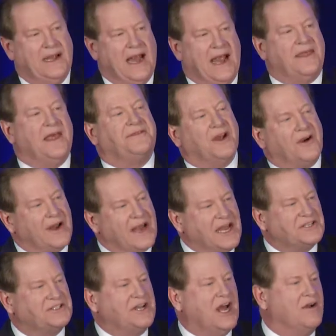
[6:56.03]
and that there
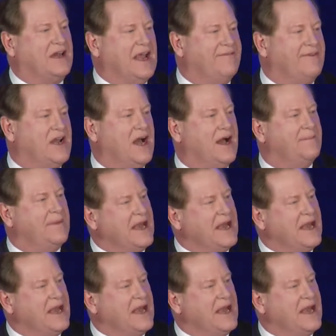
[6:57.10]
is no giving up